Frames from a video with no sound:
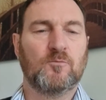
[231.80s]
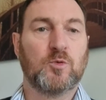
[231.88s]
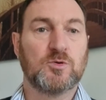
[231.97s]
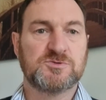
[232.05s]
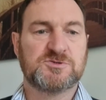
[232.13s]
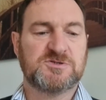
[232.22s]

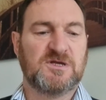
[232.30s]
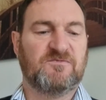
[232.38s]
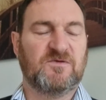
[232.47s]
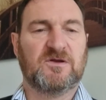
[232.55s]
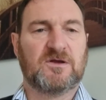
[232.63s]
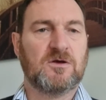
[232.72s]
Once,
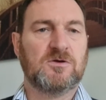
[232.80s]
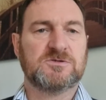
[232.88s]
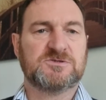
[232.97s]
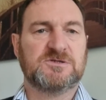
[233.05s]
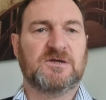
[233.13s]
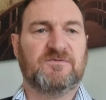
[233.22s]
if it had
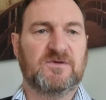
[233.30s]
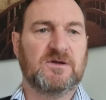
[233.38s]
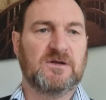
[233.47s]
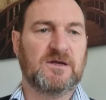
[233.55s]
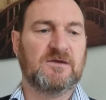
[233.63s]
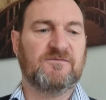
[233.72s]
caught, if it
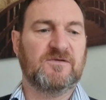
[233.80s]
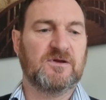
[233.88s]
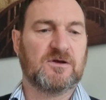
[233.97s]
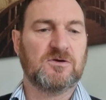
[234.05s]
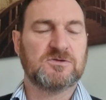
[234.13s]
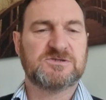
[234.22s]
would if it had
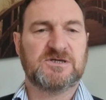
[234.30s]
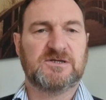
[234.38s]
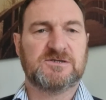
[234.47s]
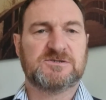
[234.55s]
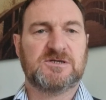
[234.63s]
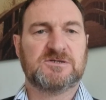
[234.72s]
have caught it
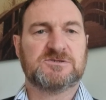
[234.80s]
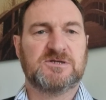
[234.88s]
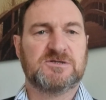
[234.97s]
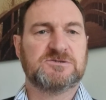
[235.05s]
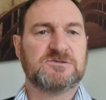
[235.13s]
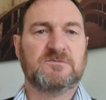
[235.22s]
in its early
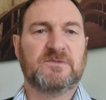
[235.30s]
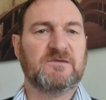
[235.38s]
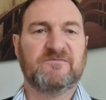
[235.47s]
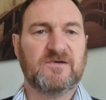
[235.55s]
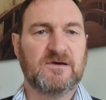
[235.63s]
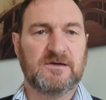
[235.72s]
stages, it would have
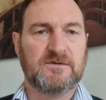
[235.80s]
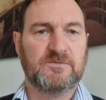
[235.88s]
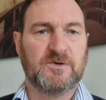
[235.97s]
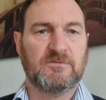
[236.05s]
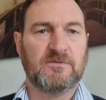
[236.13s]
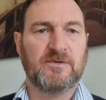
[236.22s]
been fine
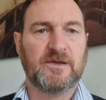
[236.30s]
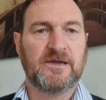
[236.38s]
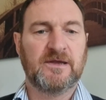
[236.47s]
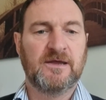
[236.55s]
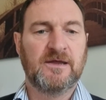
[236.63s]
probably.